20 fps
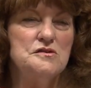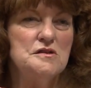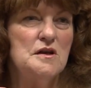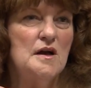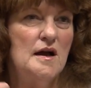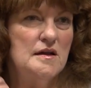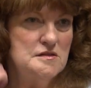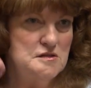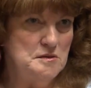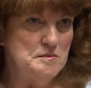It
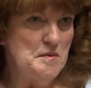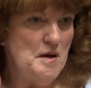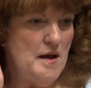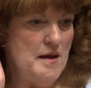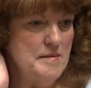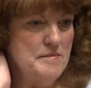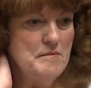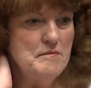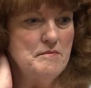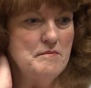got to
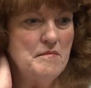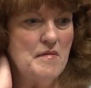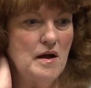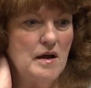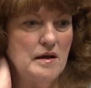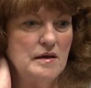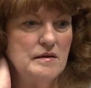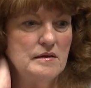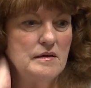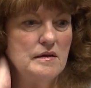
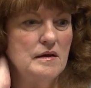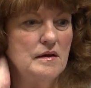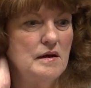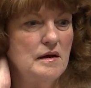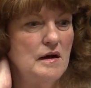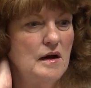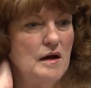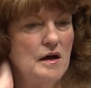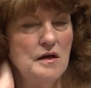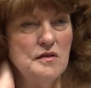my
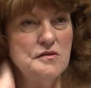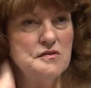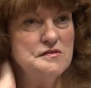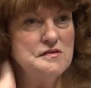other